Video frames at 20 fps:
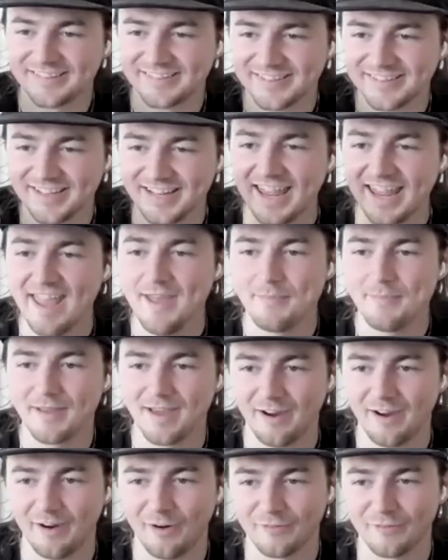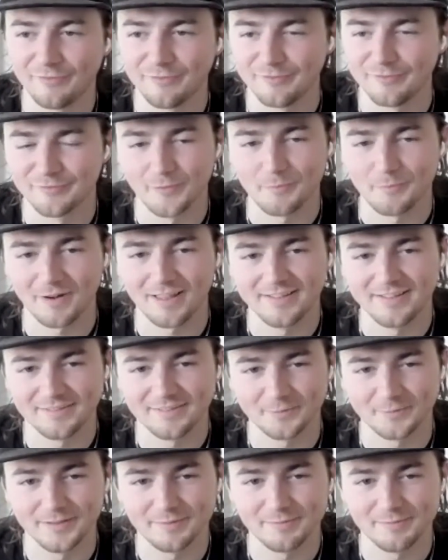hip cut off and
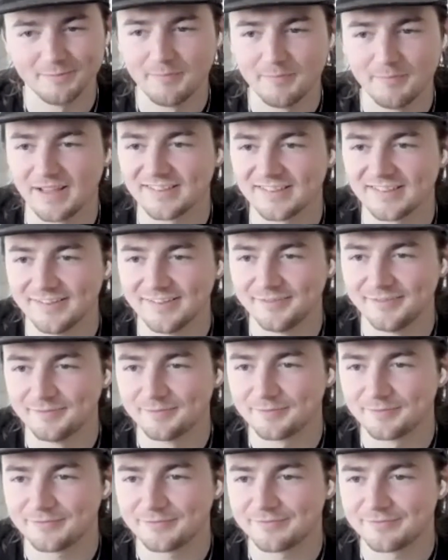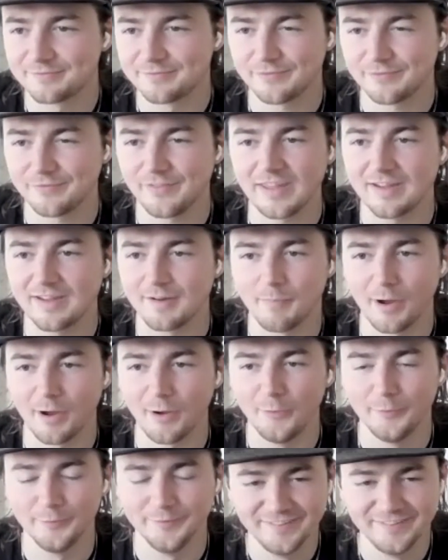replaced with metal and f- fake
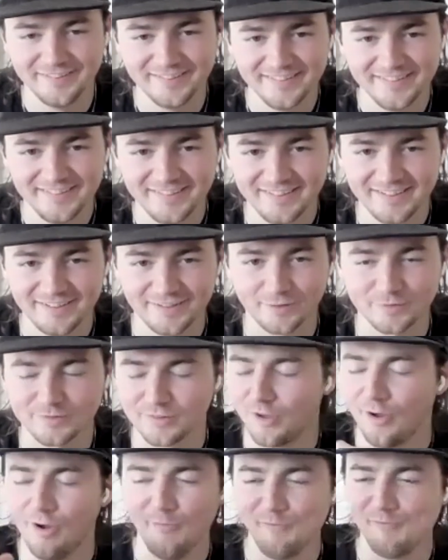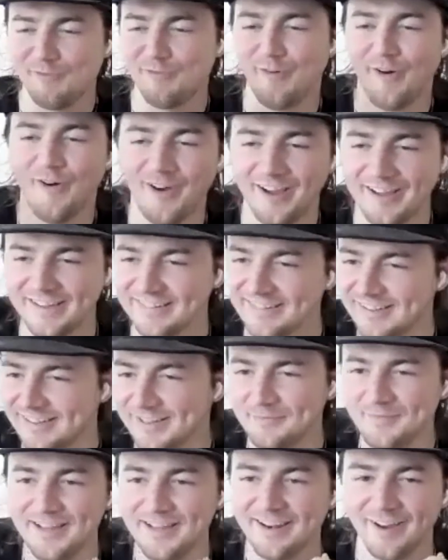bone. And I was like, I'm fine,
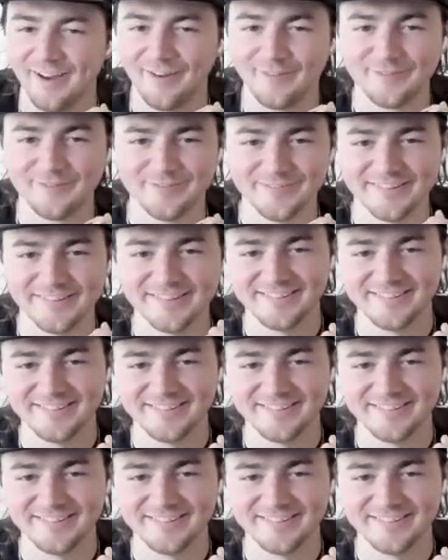leave me alone.